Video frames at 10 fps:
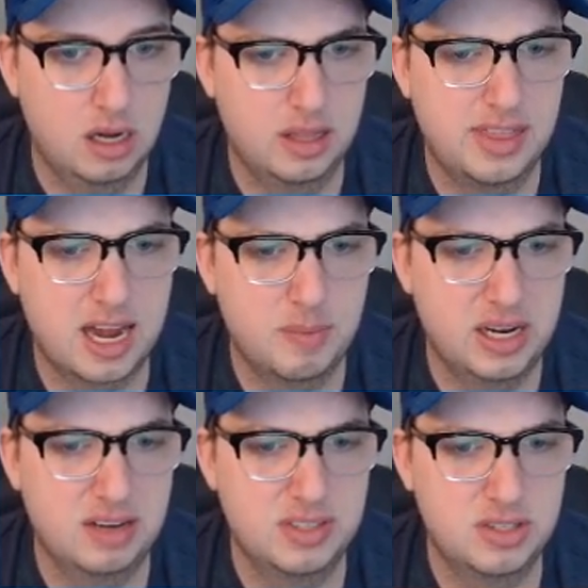That I
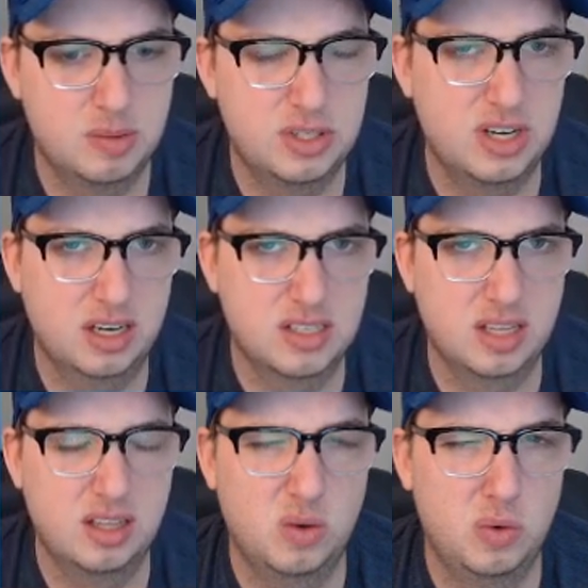might have to double check because I
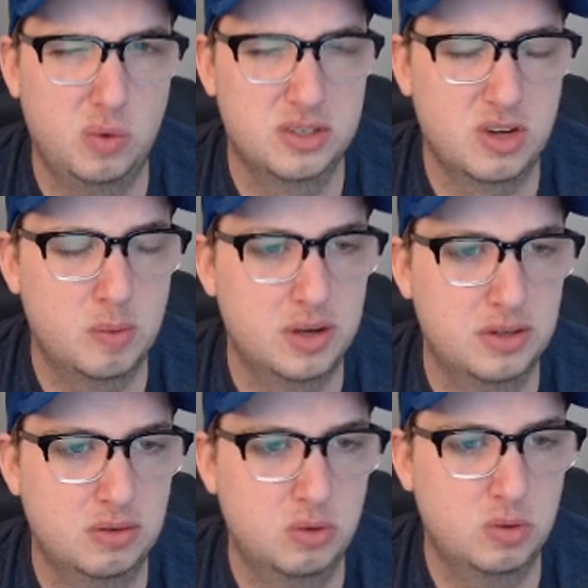think when we were talking
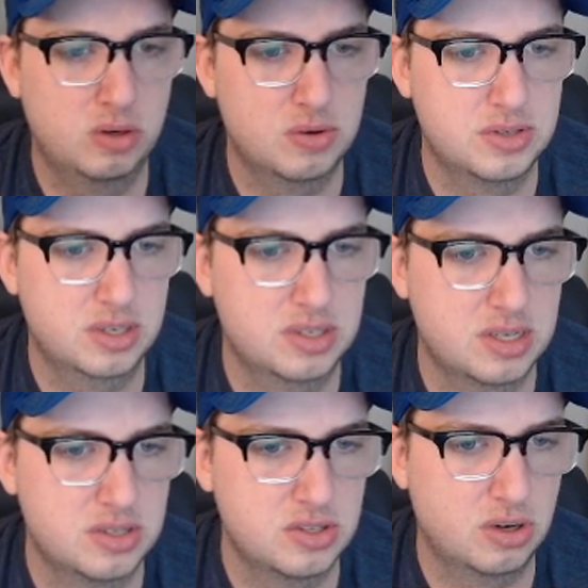about critical
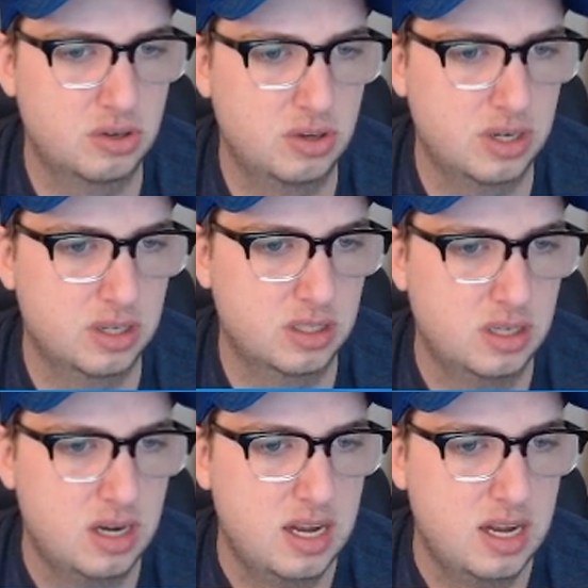successes earlier,